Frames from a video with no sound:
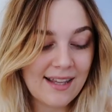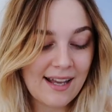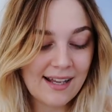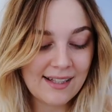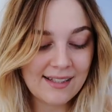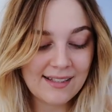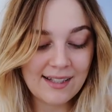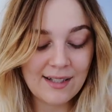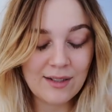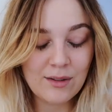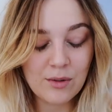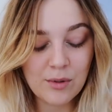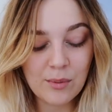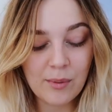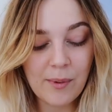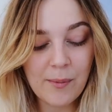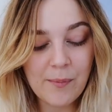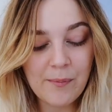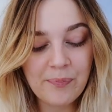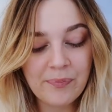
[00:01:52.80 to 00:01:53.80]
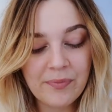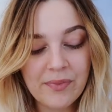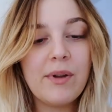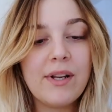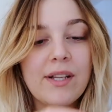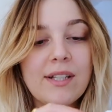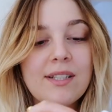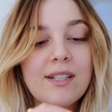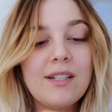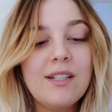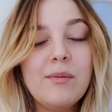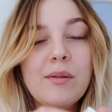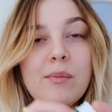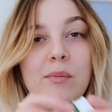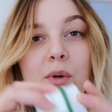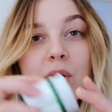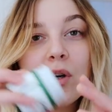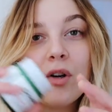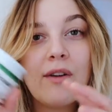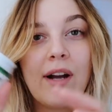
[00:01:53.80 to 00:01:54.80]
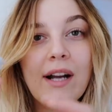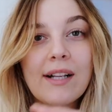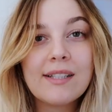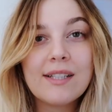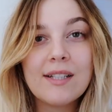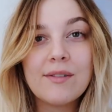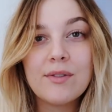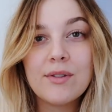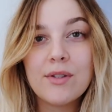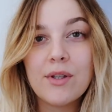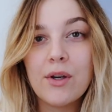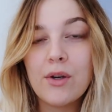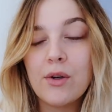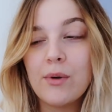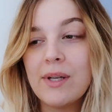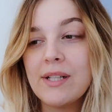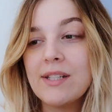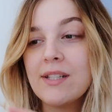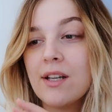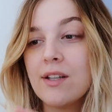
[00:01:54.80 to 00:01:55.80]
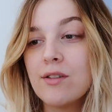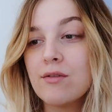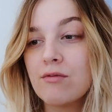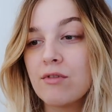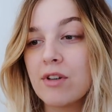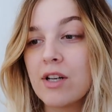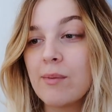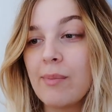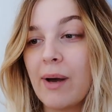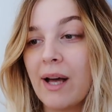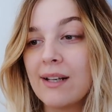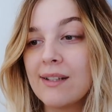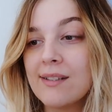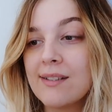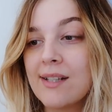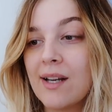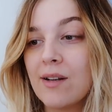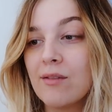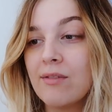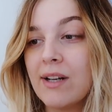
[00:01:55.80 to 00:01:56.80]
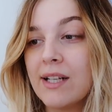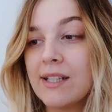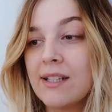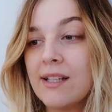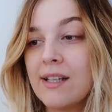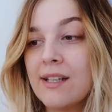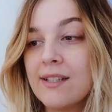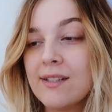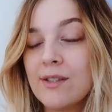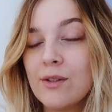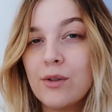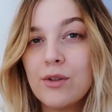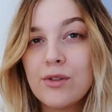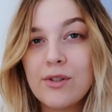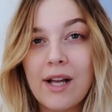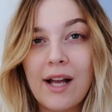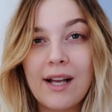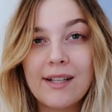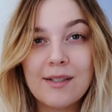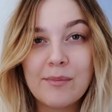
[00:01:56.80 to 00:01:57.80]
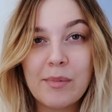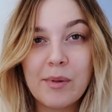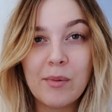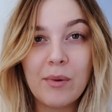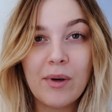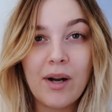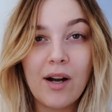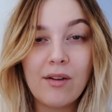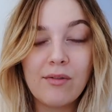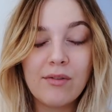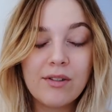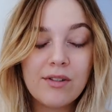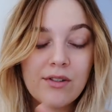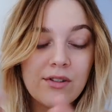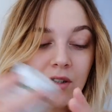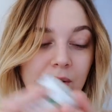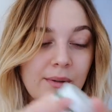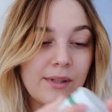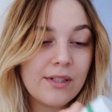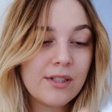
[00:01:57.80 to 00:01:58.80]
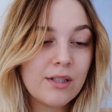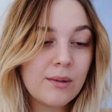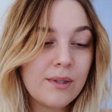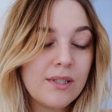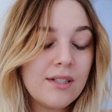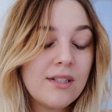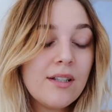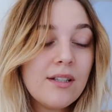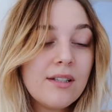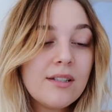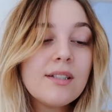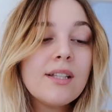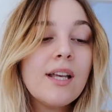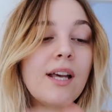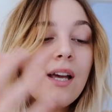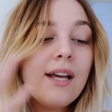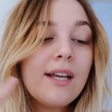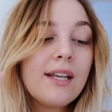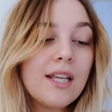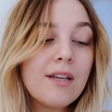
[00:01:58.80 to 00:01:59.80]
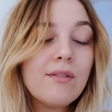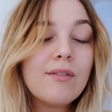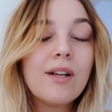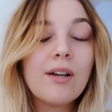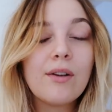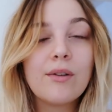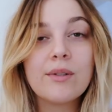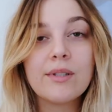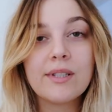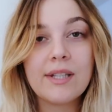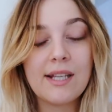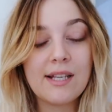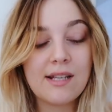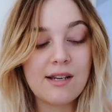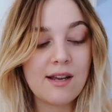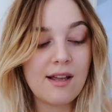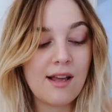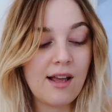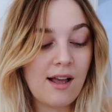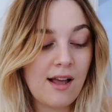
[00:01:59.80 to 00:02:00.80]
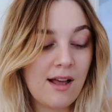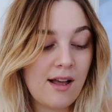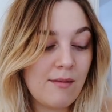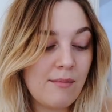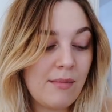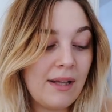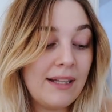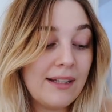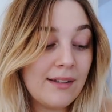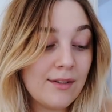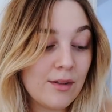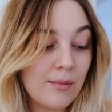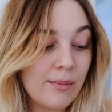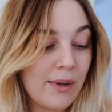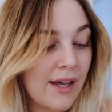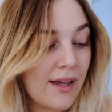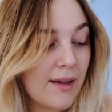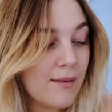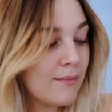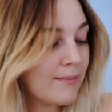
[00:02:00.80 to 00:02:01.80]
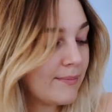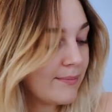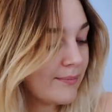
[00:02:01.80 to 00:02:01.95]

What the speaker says: the Estee Lauder one, but it's a little bit more corrective, so it does really balance out redness. It also has a bit more coverage to it, so it does even out your skin a little bit.